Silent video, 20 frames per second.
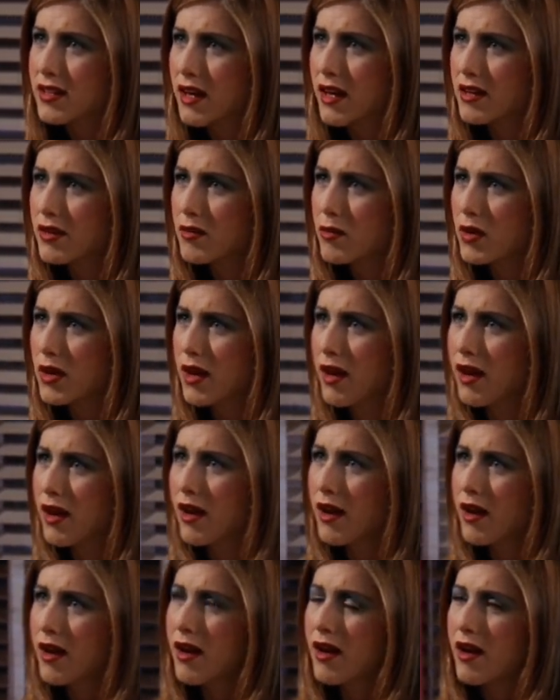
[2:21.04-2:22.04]
I'm sorry. Come
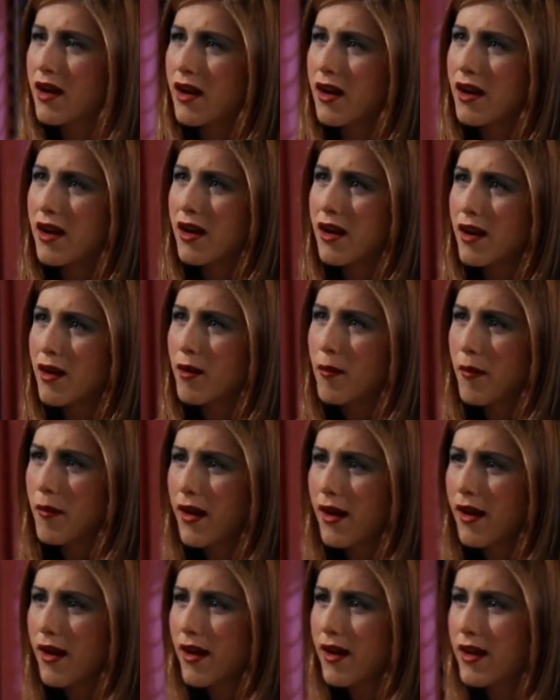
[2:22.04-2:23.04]

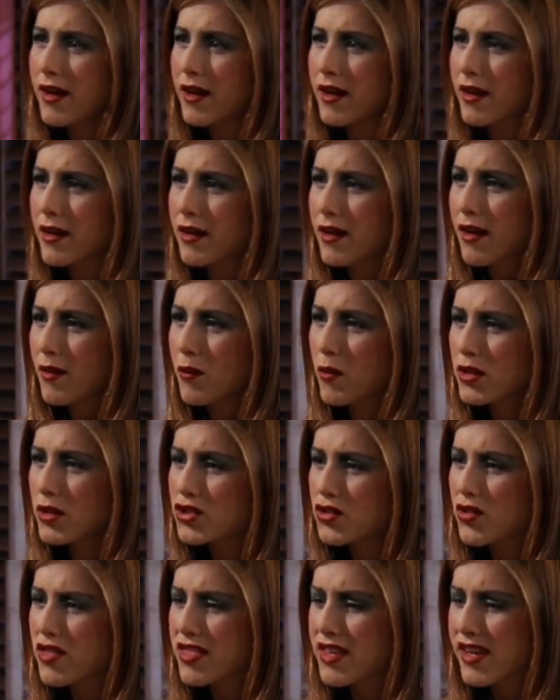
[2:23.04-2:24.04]
on, so, I don't
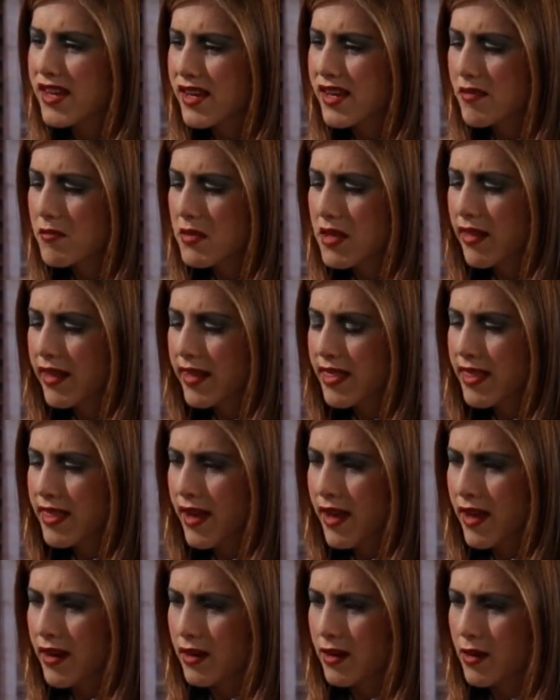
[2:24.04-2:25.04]
want you thinking of me like that